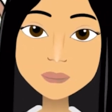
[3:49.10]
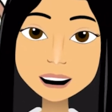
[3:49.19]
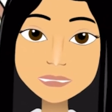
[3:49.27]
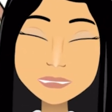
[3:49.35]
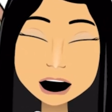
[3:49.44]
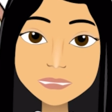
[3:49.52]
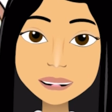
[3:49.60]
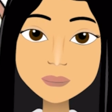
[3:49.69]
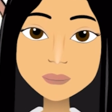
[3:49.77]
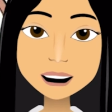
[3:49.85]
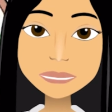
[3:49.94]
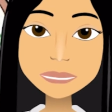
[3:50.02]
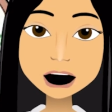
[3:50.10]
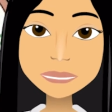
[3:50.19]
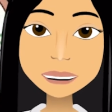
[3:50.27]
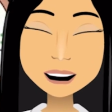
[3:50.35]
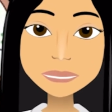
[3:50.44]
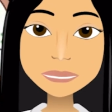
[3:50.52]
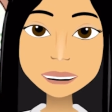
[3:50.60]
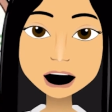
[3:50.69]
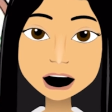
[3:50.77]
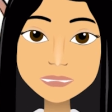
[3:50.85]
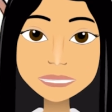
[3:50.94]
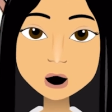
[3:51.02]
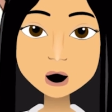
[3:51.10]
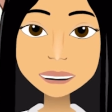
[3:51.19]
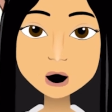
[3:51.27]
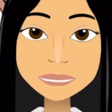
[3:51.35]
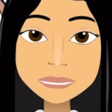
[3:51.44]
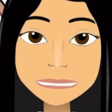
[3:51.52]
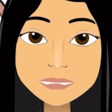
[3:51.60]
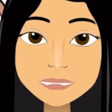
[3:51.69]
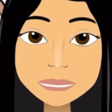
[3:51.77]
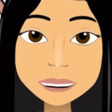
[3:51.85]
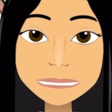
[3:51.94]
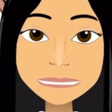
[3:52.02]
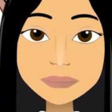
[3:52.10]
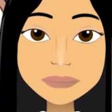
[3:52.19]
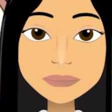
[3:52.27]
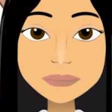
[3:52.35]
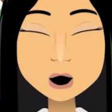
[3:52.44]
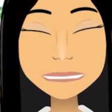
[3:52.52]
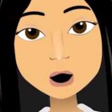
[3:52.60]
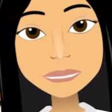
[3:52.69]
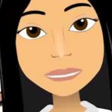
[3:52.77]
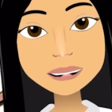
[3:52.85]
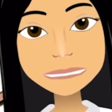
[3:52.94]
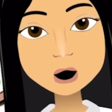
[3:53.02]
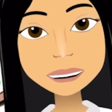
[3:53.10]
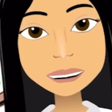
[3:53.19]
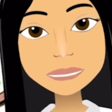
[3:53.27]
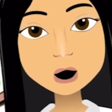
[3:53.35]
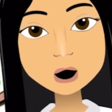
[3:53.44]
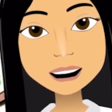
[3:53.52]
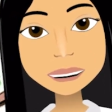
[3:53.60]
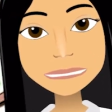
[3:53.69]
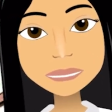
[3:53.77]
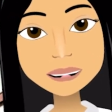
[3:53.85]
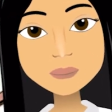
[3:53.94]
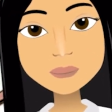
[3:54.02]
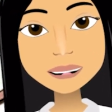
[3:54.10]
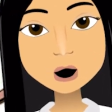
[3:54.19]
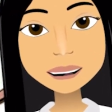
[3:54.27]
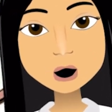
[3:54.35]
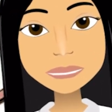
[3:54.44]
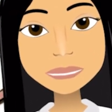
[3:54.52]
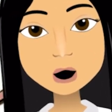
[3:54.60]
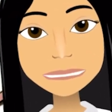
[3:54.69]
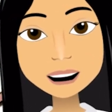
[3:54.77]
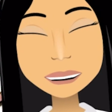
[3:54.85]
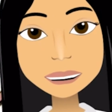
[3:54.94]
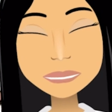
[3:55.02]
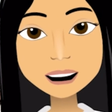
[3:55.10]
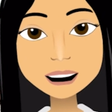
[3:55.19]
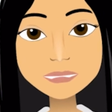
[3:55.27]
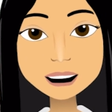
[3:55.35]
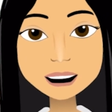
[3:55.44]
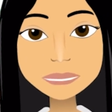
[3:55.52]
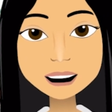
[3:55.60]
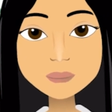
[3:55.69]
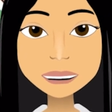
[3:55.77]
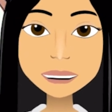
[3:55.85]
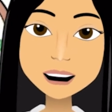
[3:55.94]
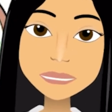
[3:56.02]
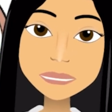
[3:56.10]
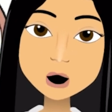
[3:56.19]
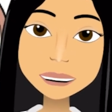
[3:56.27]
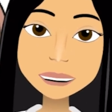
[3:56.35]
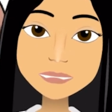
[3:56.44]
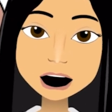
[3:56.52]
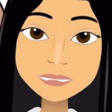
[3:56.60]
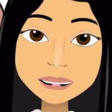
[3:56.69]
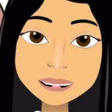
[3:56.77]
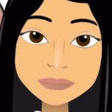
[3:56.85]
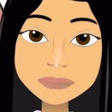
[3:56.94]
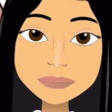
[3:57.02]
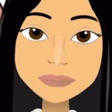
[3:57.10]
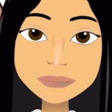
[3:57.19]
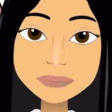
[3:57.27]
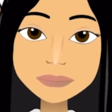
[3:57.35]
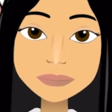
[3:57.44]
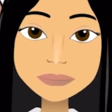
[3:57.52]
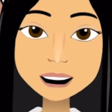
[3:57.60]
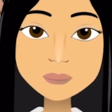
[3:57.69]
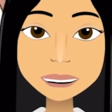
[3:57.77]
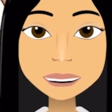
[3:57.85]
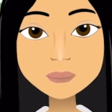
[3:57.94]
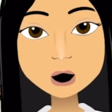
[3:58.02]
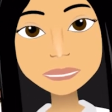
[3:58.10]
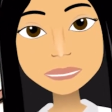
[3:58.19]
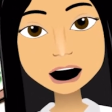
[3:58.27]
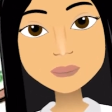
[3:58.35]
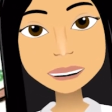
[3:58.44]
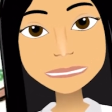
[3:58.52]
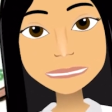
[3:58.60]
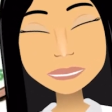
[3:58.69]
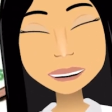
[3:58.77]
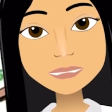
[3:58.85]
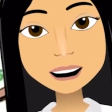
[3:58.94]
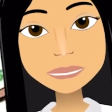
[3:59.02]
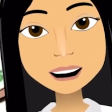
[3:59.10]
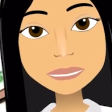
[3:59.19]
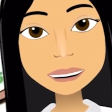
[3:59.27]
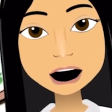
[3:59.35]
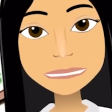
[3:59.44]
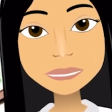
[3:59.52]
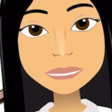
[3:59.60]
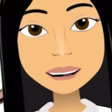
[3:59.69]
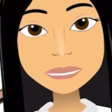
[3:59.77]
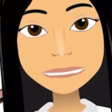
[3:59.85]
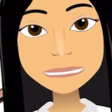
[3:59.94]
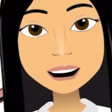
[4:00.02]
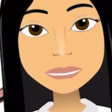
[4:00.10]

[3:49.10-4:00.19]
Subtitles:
plus vowel plus consonant is often shortened to CVC. We usually do this with one-syllable words when we add a suffix that begins with a vowel. Some of the most common suffixes to consider here